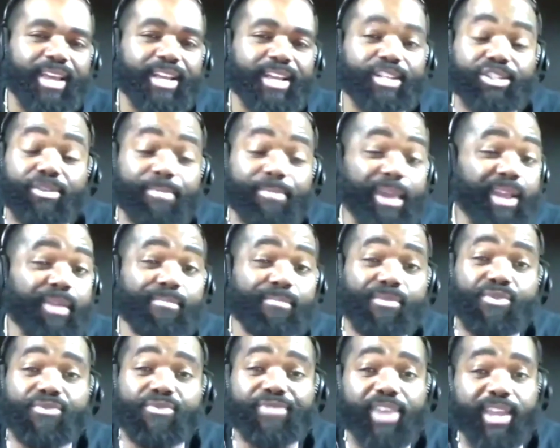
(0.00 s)
So make a
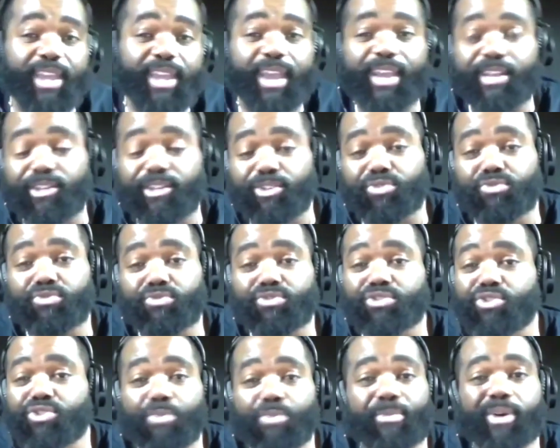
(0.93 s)
move you can't lose,
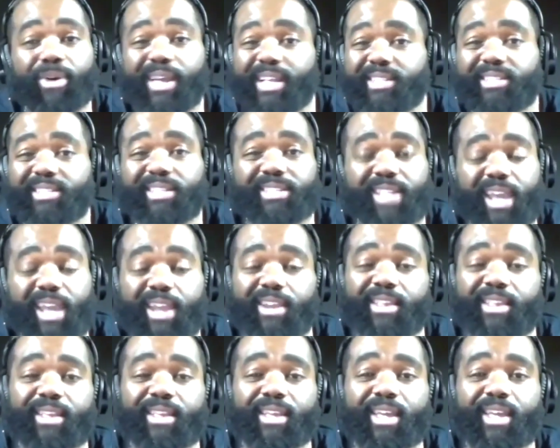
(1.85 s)
no more
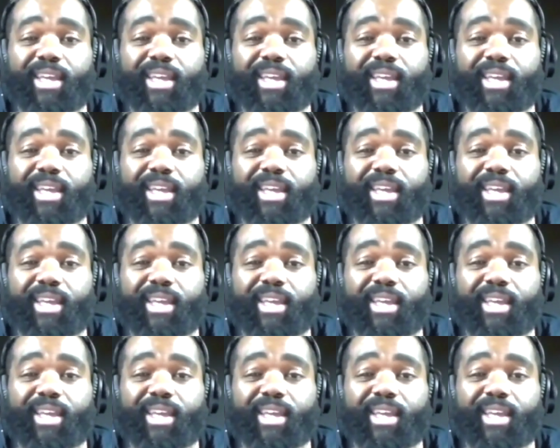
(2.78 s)
hesitating.